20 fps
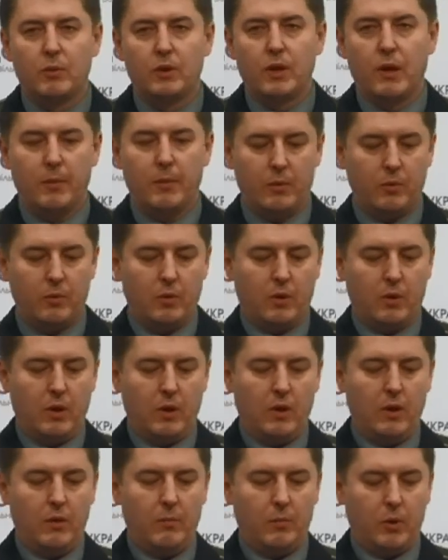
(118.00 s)
In
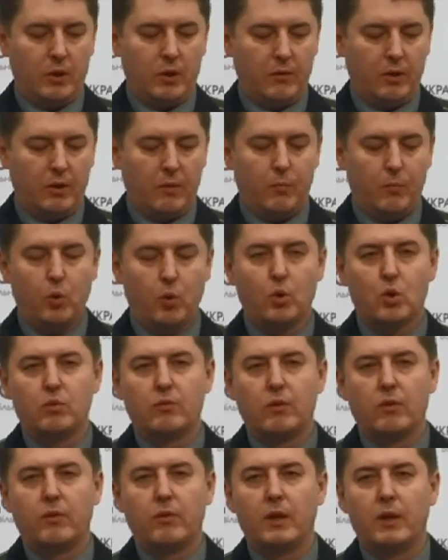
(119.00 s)
Mariupol area,
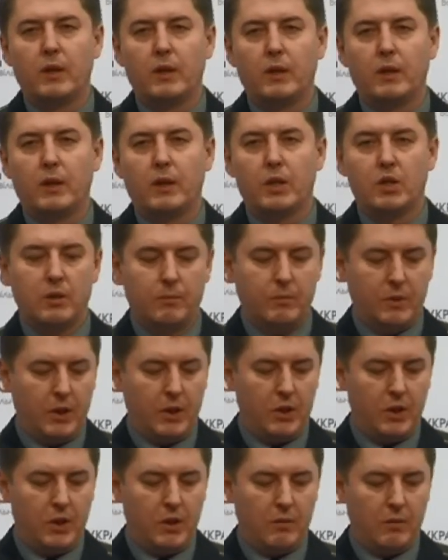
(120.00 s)
the enemy
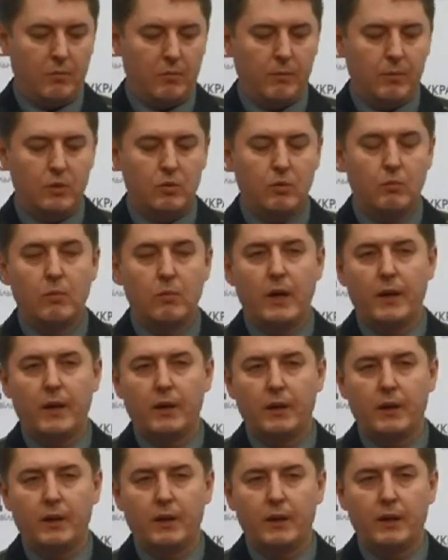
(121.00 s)
violated ceasefire
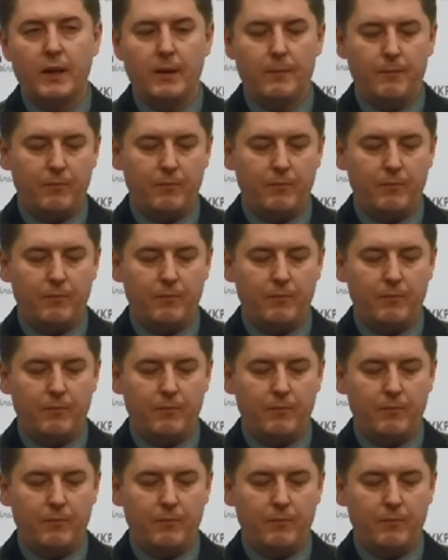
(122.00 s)
near